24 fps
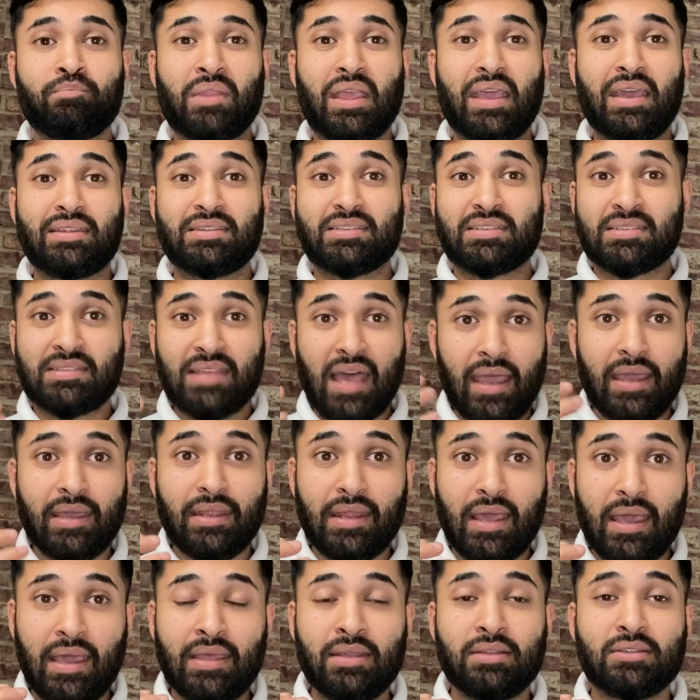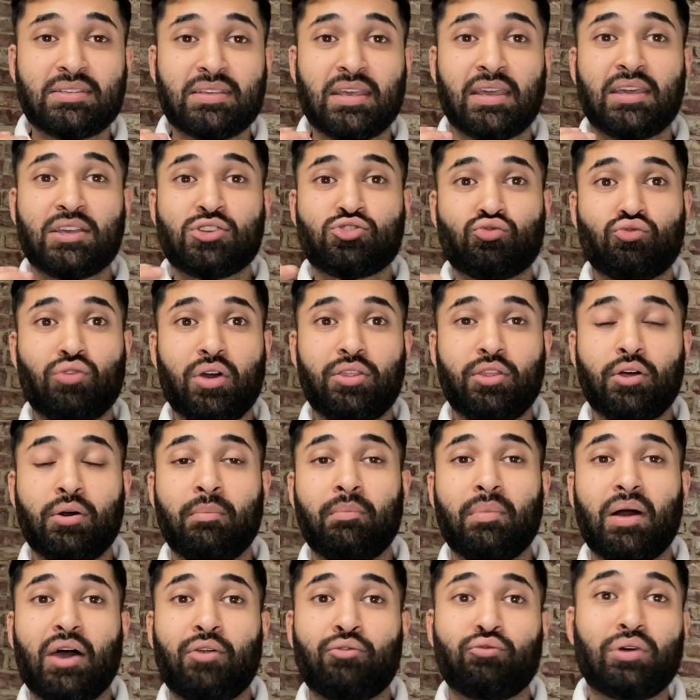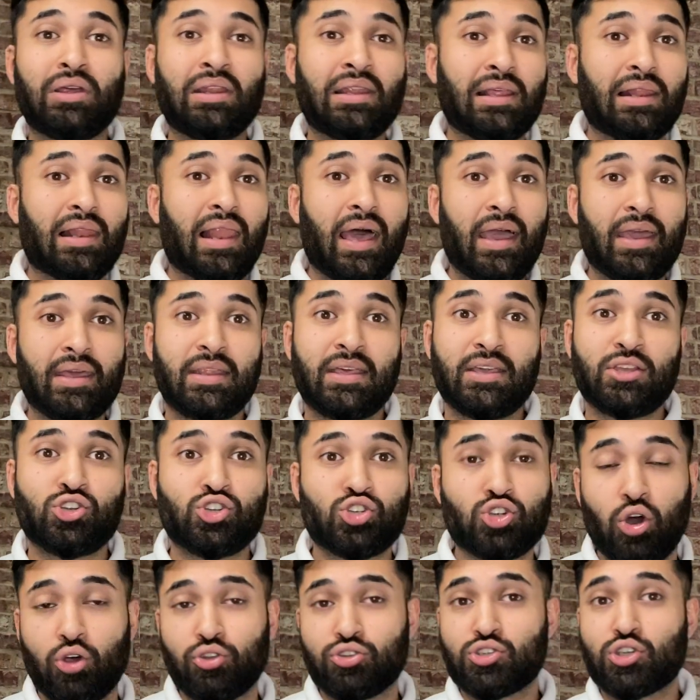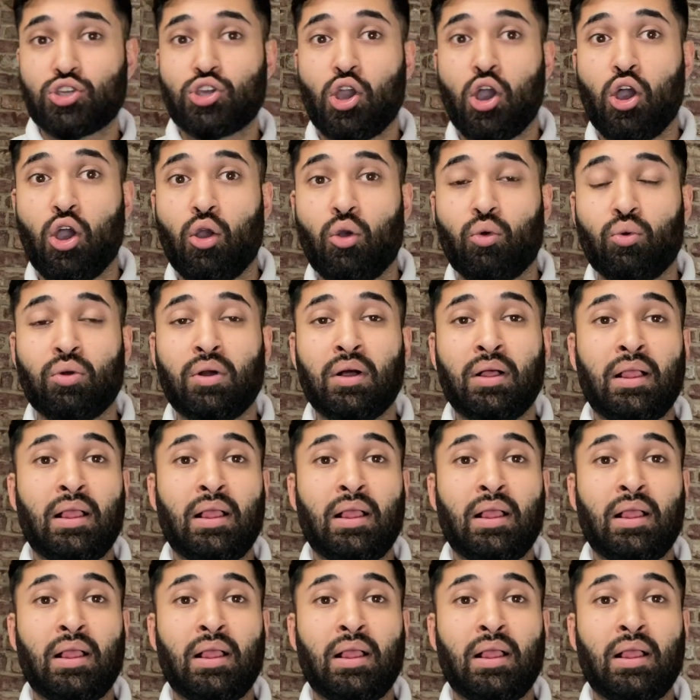in setting into his rhythm and really letting his shots go.